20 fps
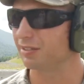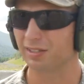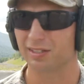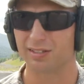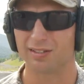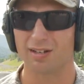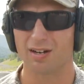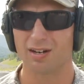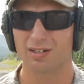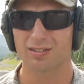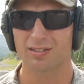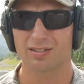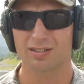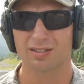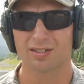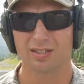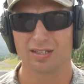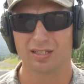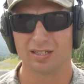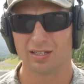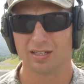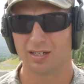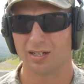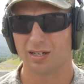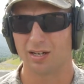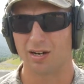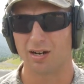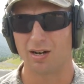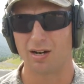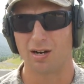to conduct.
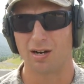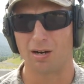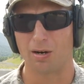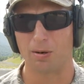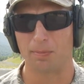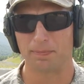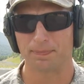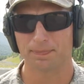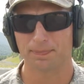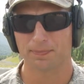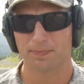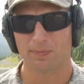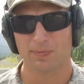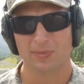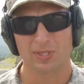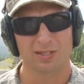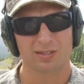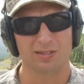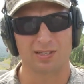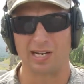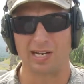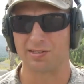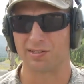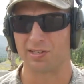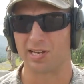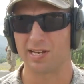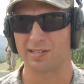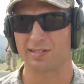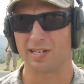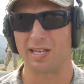Um, today's
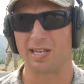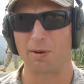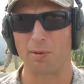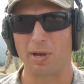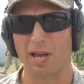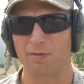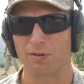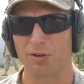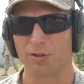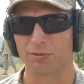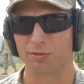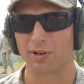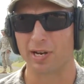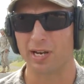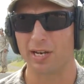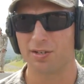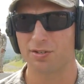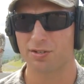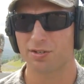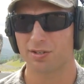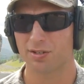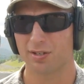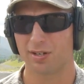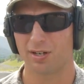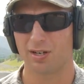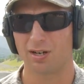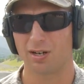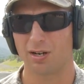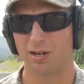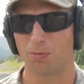the last day that we have on the range.
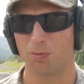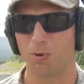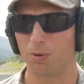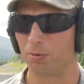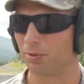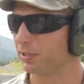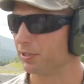Uh, what